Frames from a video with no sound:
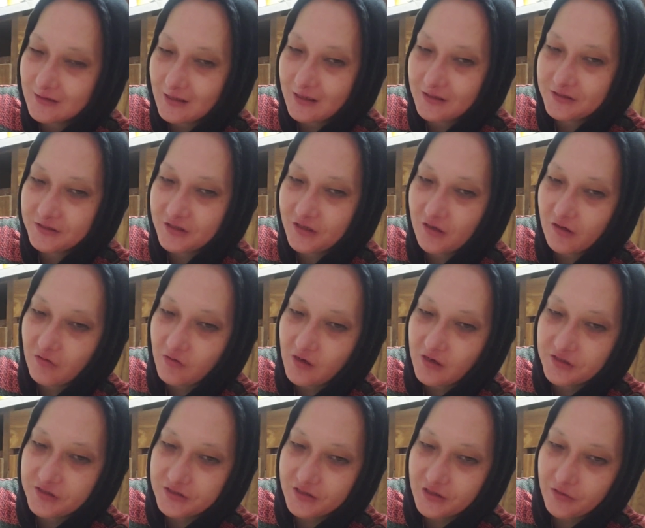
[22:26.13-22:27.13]
I still
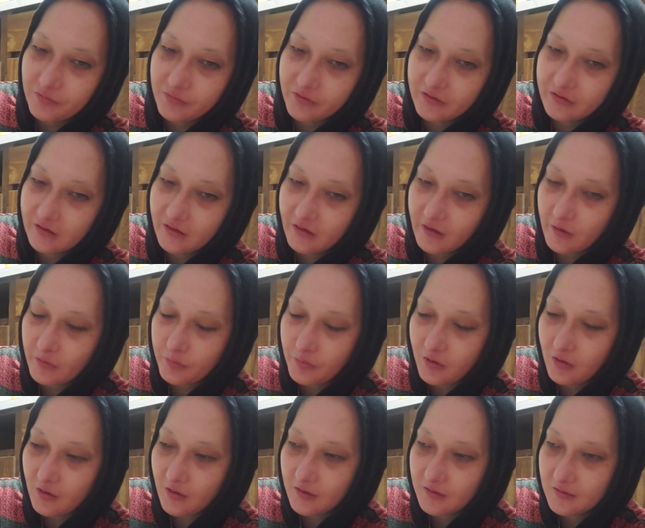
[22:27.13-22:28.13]
watch the Brotherly Love
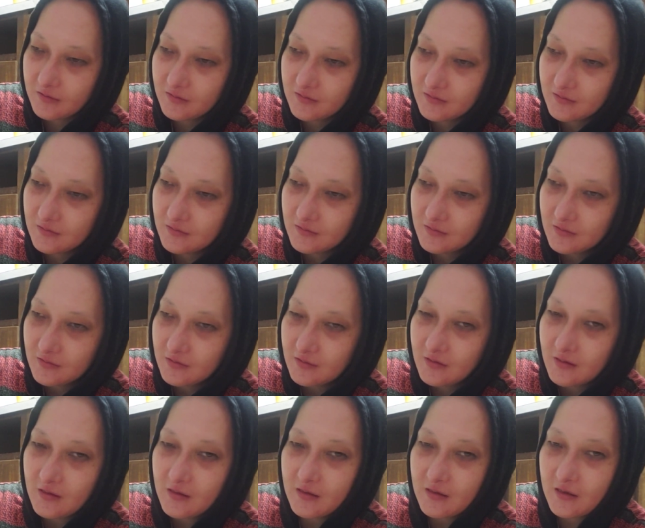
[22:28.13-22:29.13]
Pod.
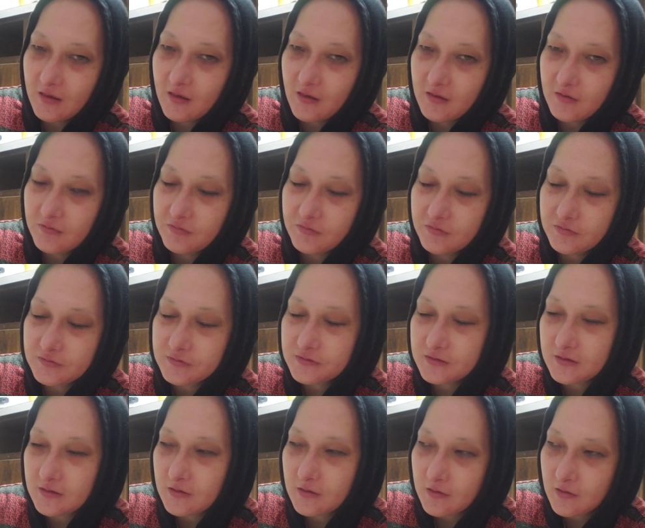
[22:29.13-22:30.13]
And yeah, what was
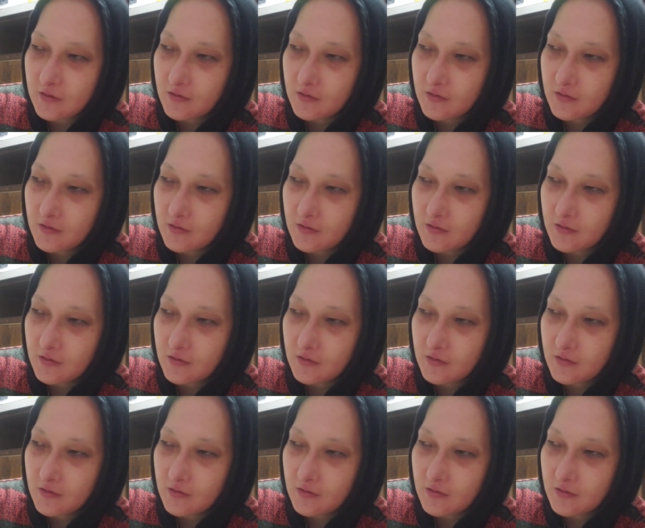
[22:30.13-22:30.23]
it?